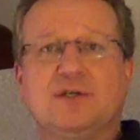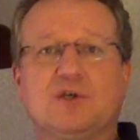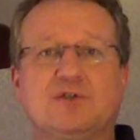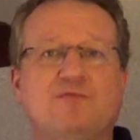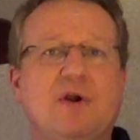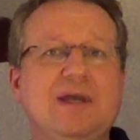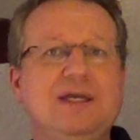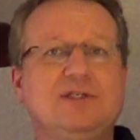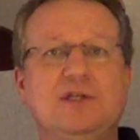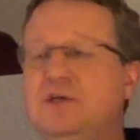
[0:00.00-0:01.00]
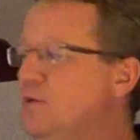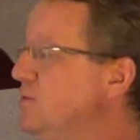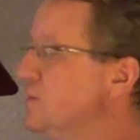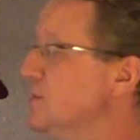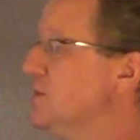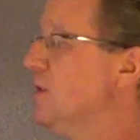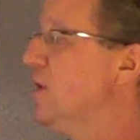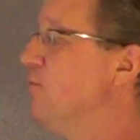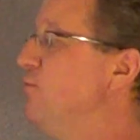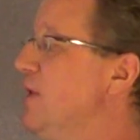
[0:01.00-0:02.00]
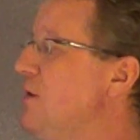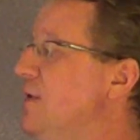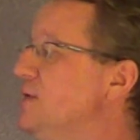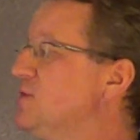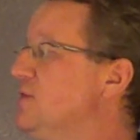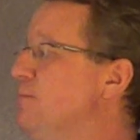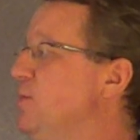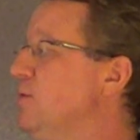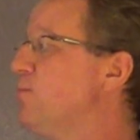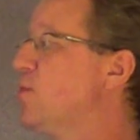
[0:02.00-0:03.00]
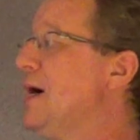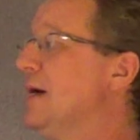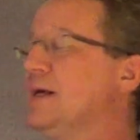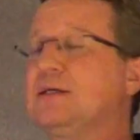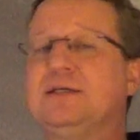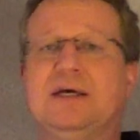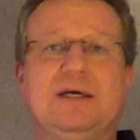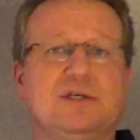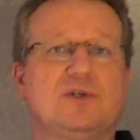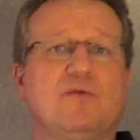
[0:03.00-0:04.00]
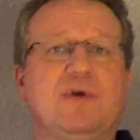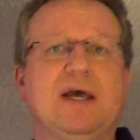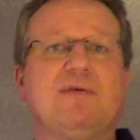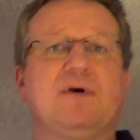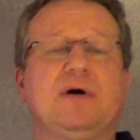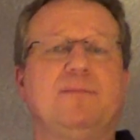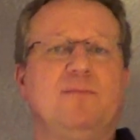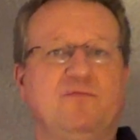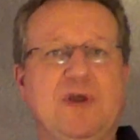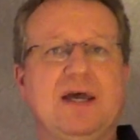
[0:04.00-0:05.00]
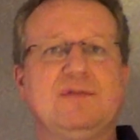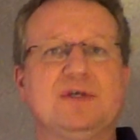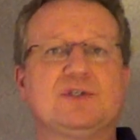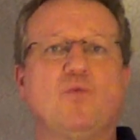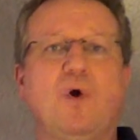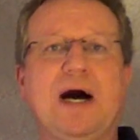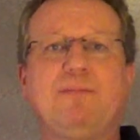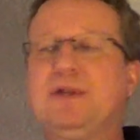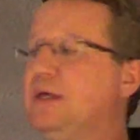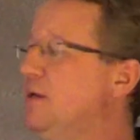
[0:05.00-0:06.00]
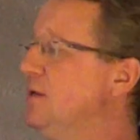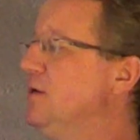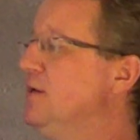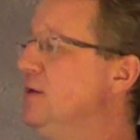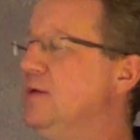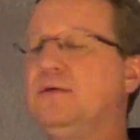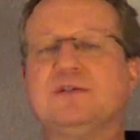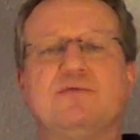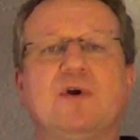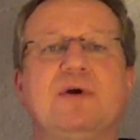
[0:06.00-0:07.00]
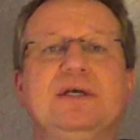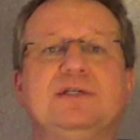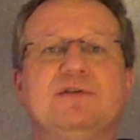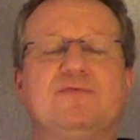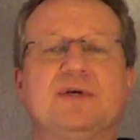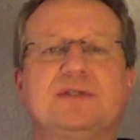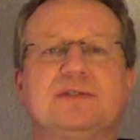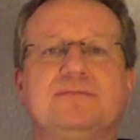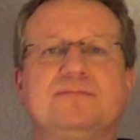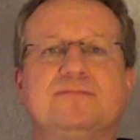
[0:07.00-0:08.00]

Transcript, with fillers: So it's very easy to use. It's a, a very simple product. So if you have a fan that's wobbling, it's a very easy fix.